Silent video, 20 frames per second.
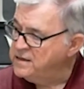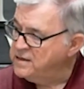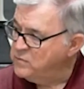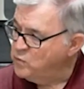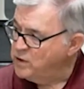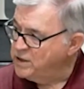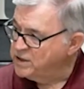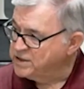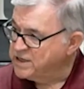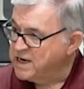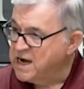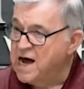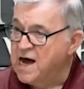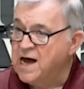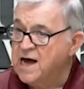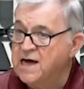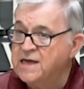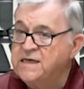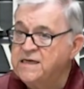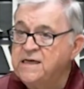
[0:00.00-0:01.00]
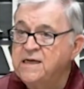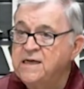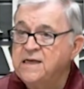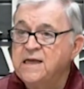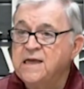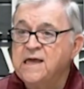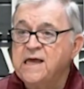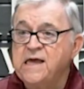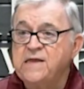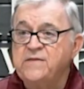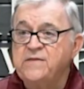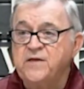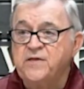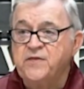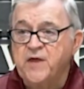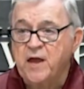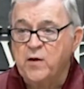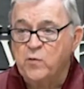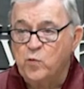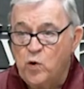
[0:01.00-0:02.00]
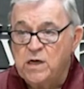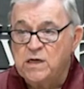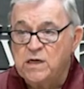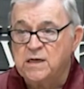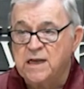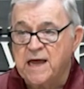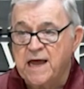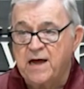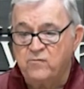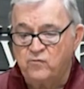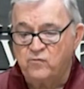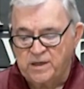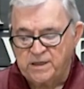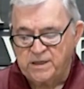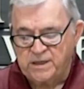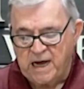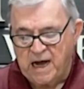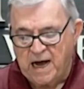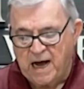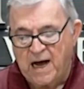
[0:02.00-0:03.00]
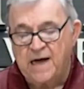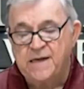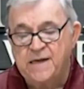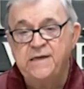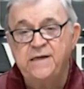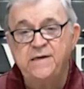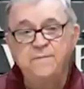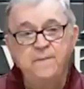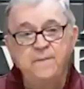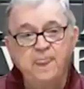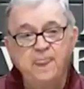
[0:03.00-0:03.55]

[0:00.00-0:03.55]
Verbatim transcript: with God and that they will have with God